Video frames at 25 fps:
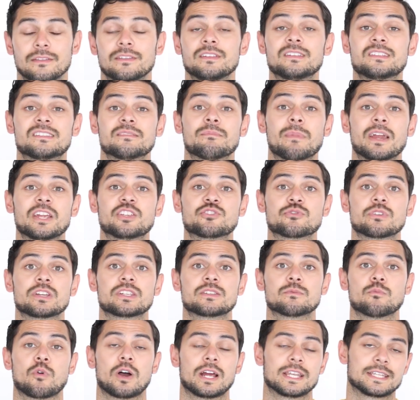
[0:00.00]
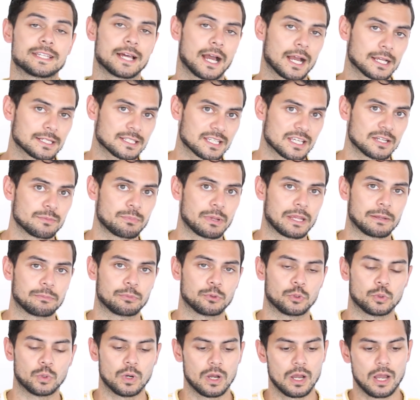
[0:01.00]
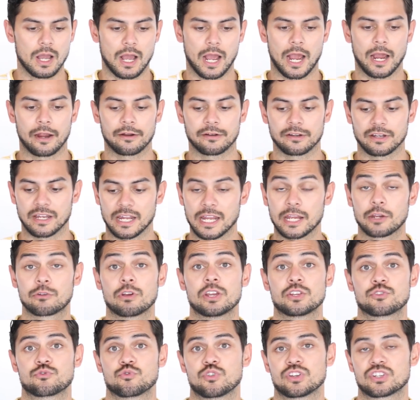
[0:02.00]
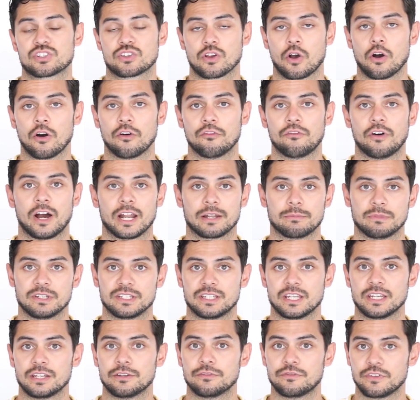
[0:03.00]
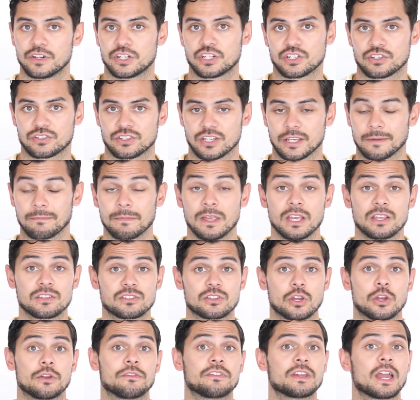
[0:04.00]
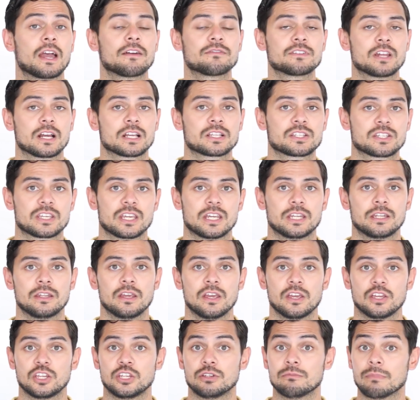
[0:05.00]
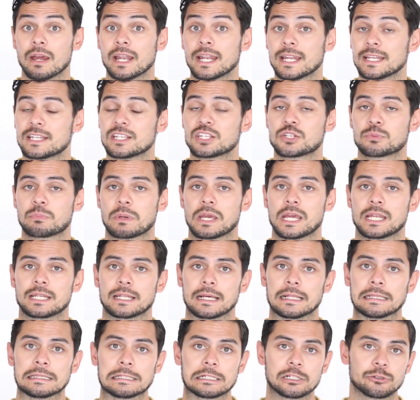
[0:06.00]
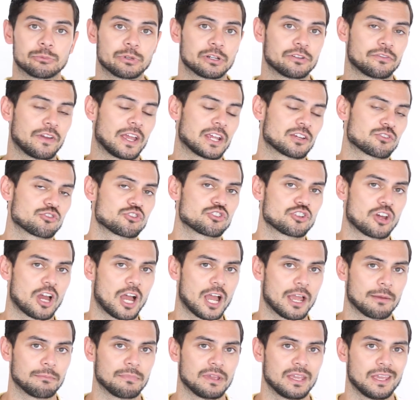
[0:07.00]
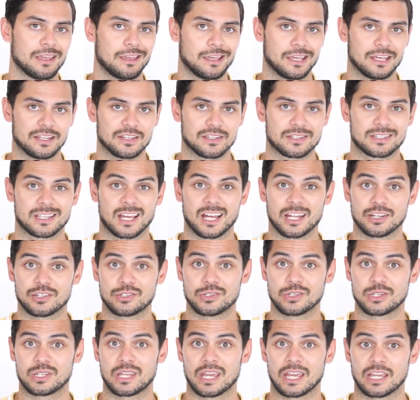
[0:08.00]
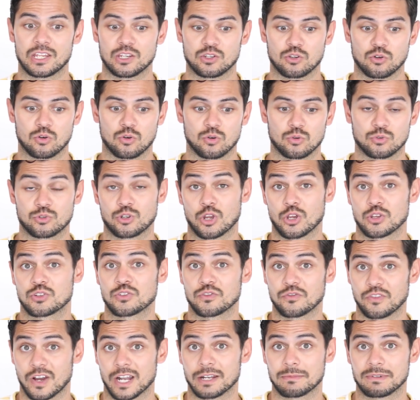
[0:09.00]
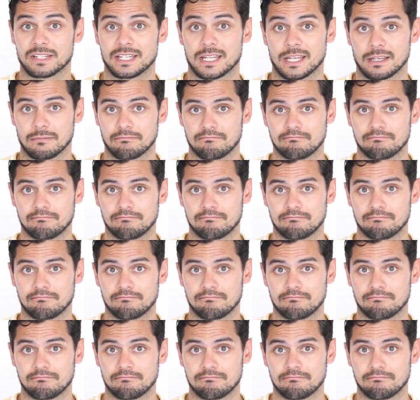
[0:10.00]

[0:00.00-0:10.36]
This is a major reason why dark skinned people are at an increased risk of vitamin D deficiency. So if you have dark skin, you may need to spend a little bit of extra time in the sun to get your dose of vitamin D.